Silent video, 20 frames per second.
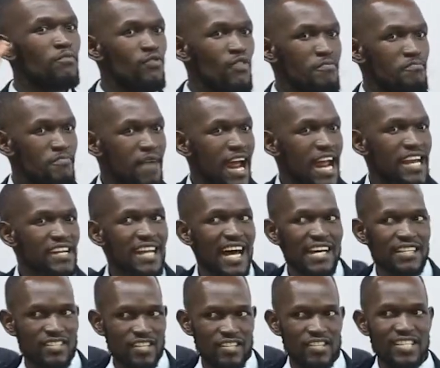remained
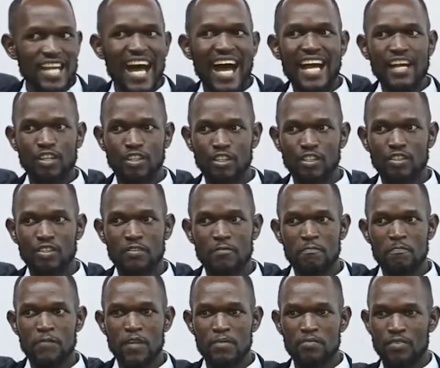as a title
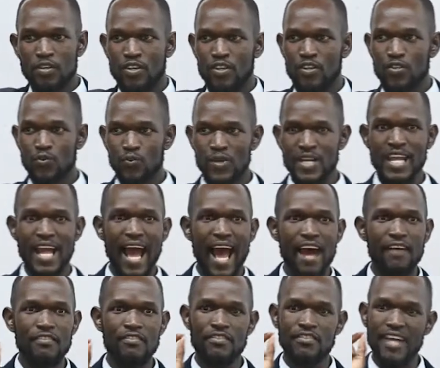because we
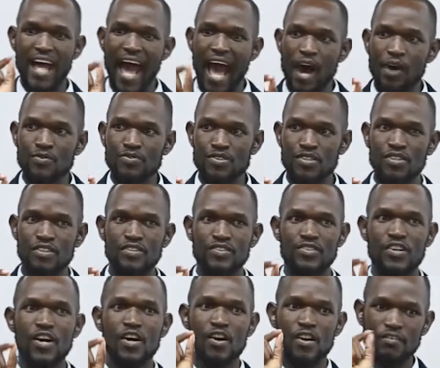have
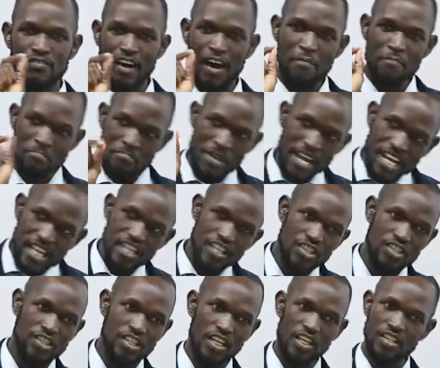thousands of our
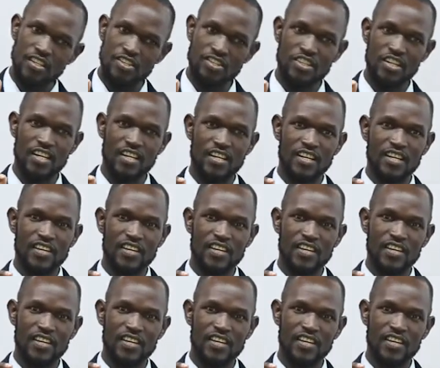ministers